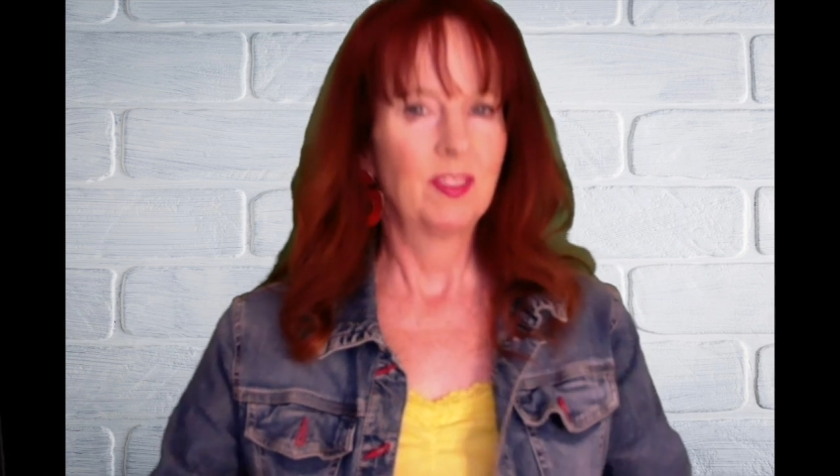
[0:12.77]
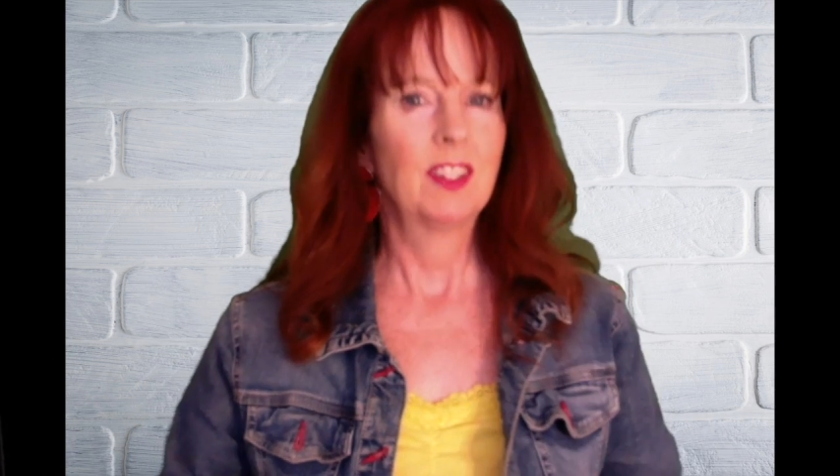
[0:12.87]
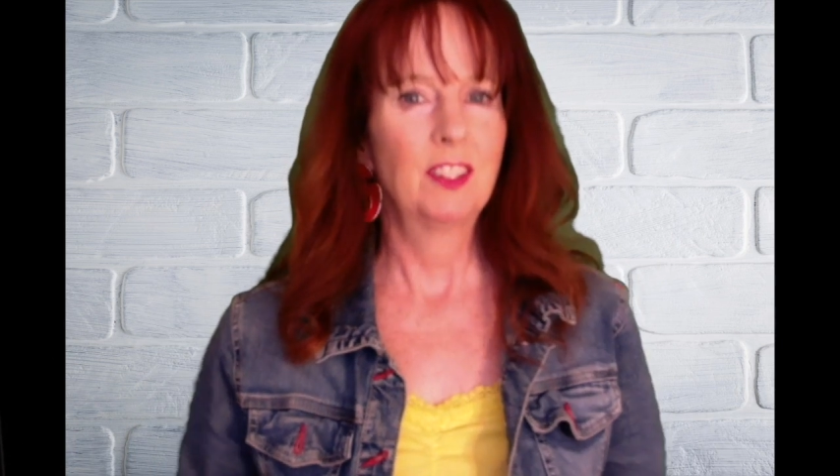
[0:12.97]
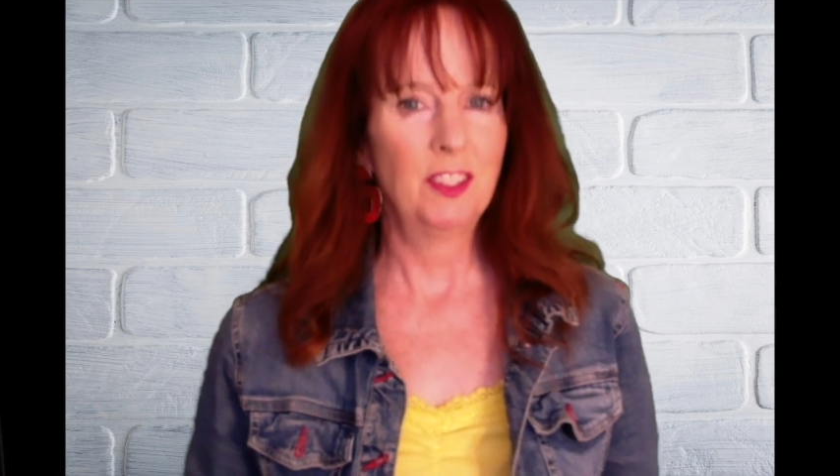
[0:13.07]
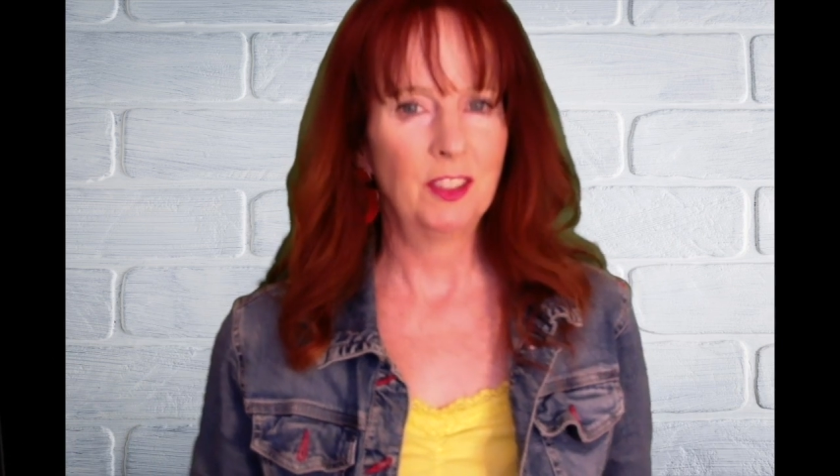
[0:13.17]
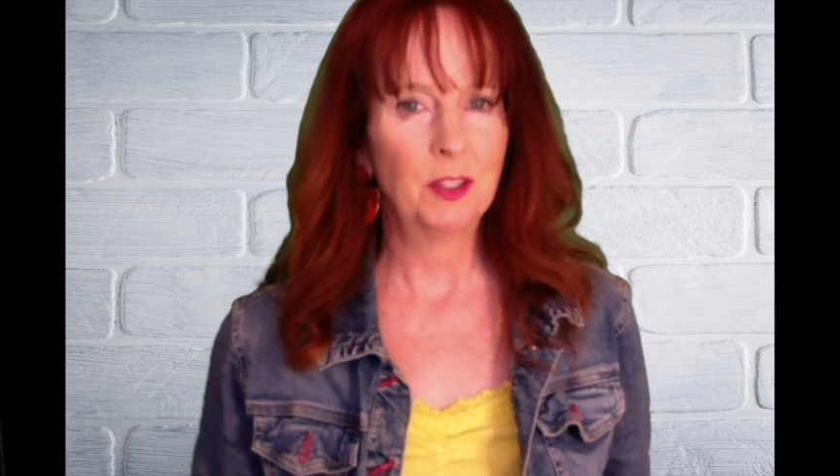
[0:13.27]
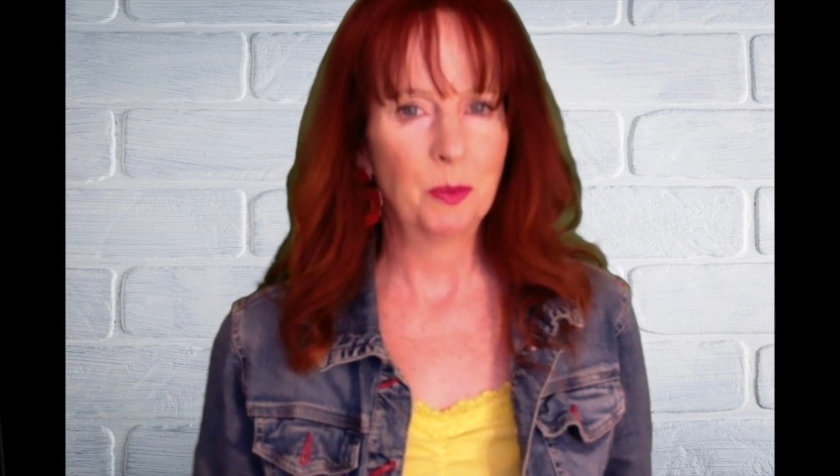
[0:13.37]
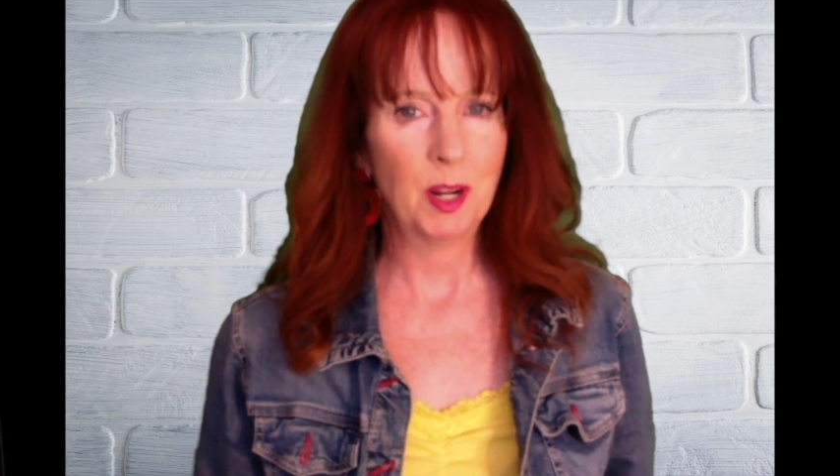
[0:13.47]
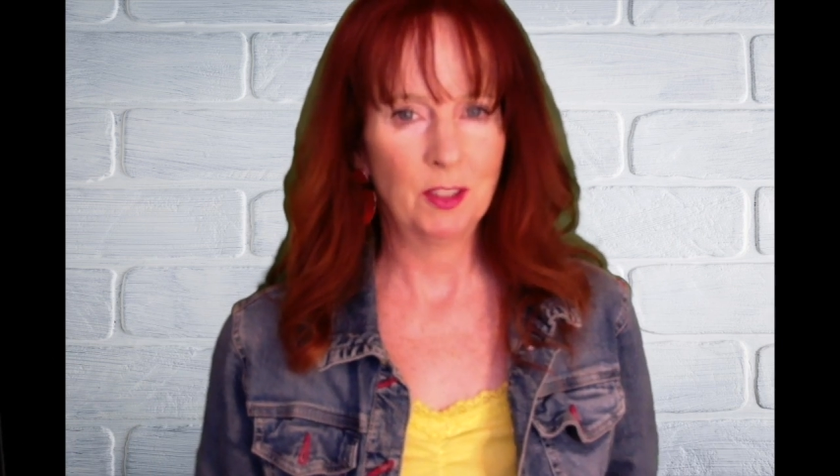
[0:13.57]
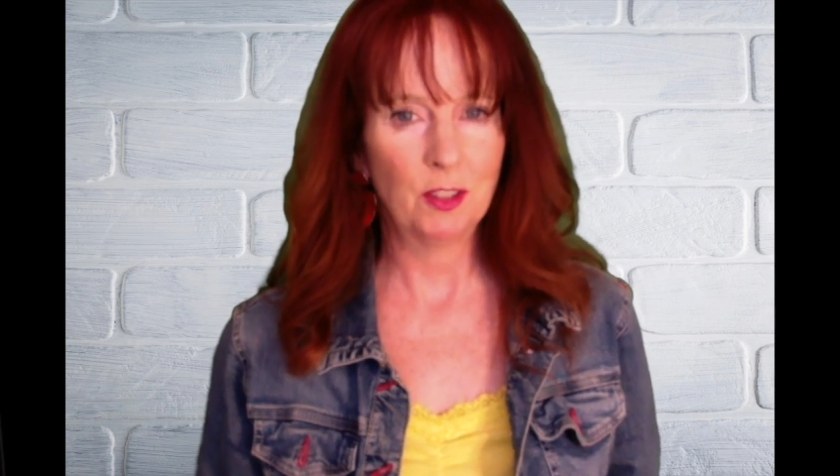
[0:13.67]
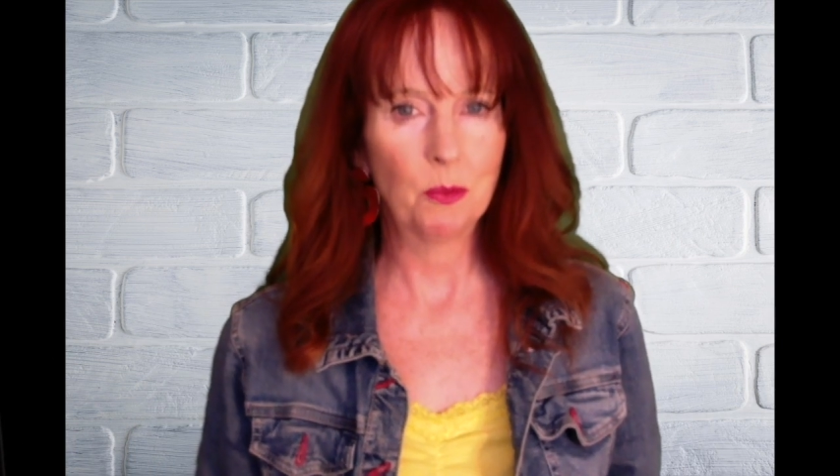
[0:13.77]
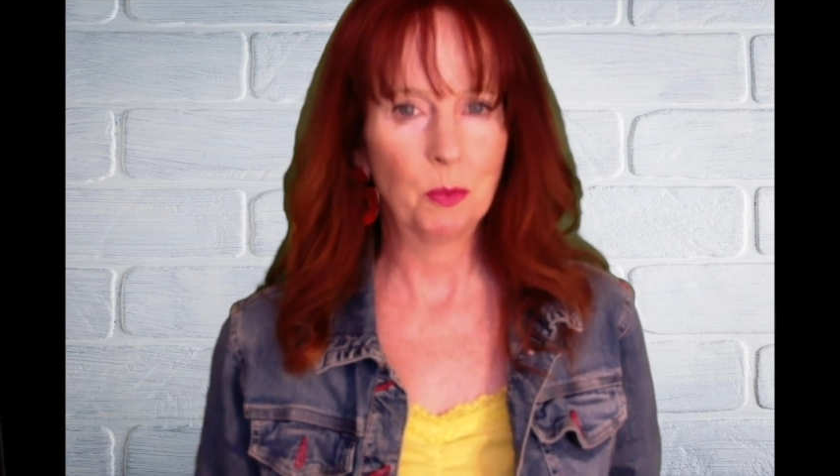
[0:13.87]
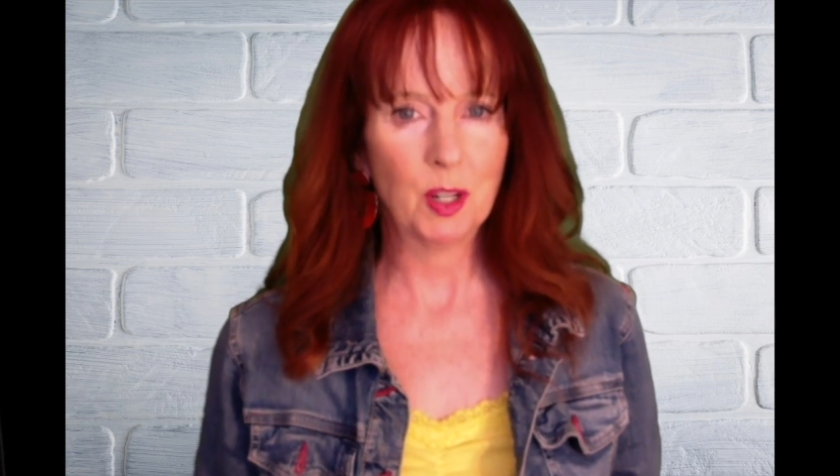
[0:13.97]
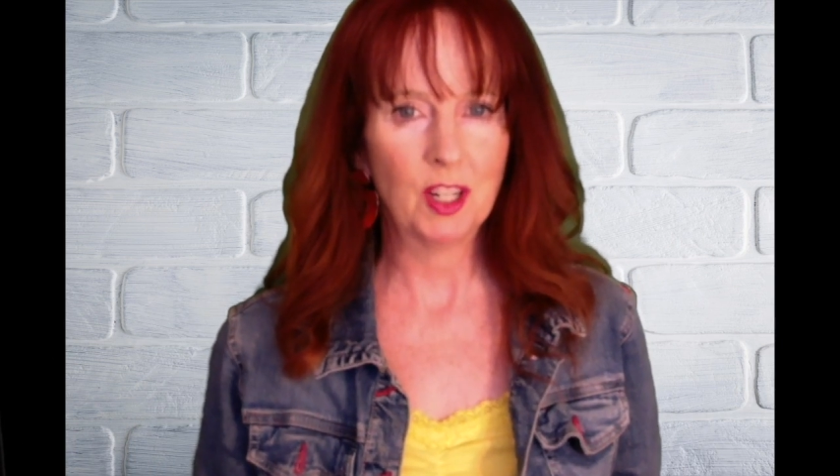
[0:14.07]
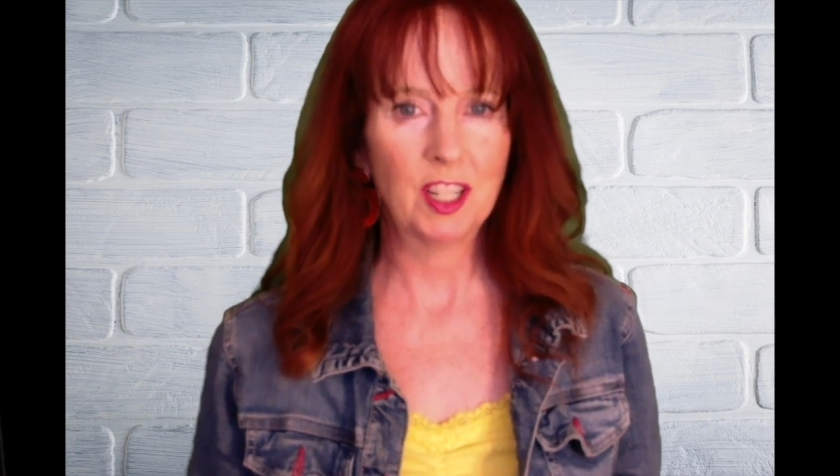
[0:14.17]
She's going to watch us
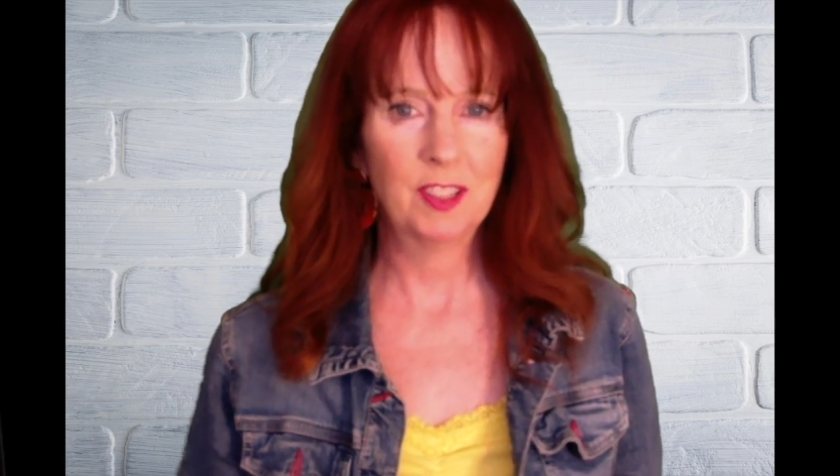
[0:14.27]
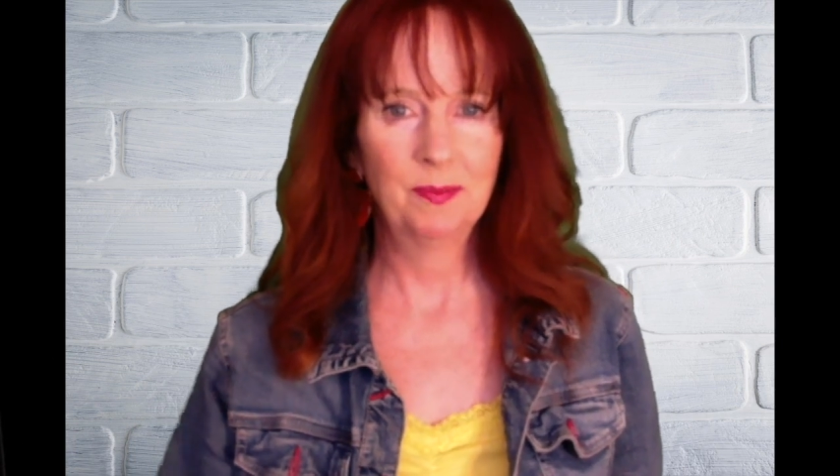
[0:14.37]
work.